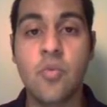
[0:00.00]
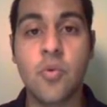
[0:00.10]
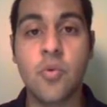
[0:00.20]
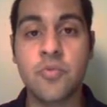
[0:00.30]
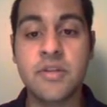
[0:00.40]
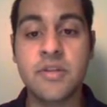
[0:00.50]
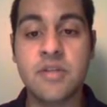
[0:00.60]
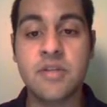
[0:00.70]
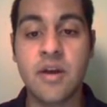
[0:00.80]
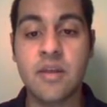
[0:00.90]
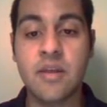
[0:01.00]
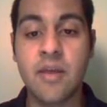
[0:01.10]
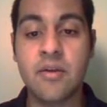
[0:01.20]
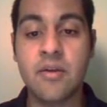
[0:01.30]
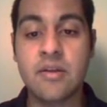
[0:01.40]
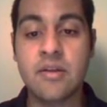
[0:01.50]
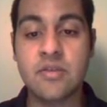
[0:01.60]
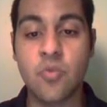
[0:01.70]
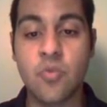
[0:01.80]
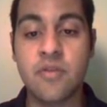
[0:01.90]
what we're really talking about
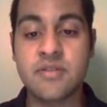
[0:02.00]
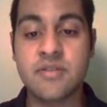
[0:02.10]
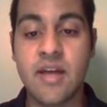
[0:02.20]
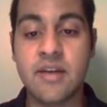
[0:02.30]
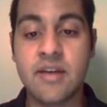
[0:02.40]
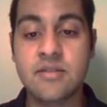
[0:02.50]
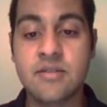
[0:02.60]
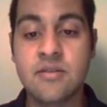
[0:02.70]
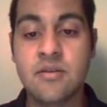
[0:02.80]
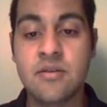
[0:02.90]
is one of the sides.